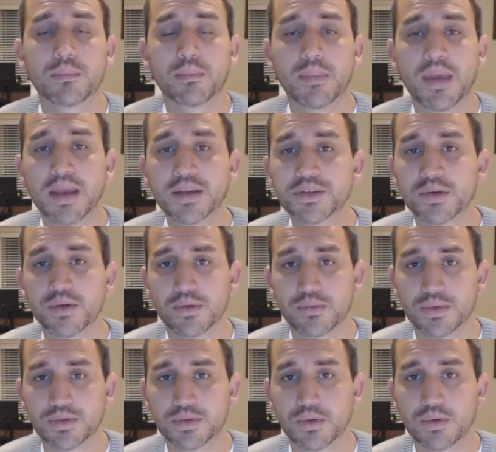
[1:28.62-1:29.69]
measure the
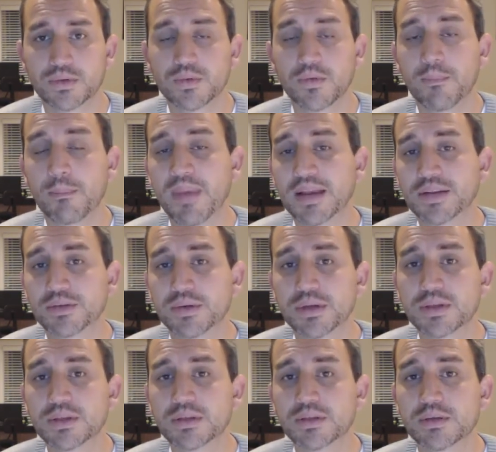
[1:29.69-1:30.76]
results with
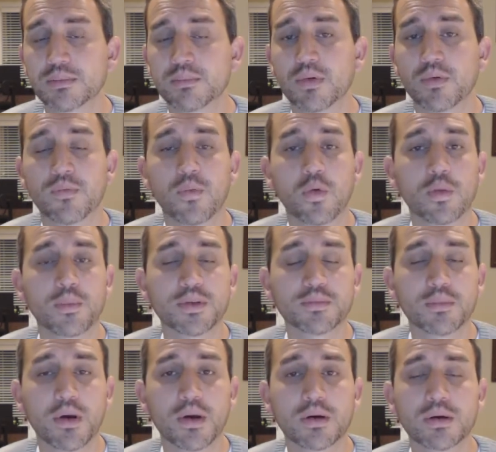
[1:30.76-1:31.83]
metrics,
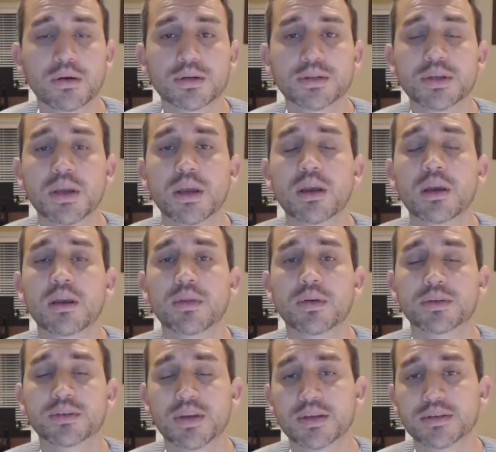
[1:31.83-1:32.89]
performance markers,
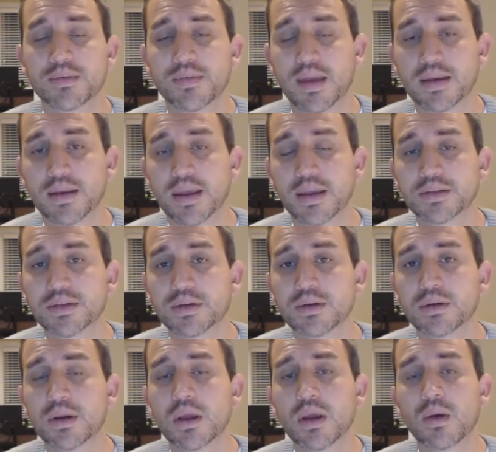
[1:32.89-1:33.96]
there's things of that
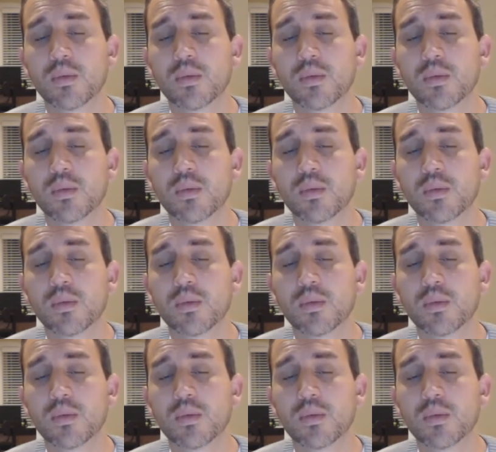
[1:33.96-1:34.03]
nature.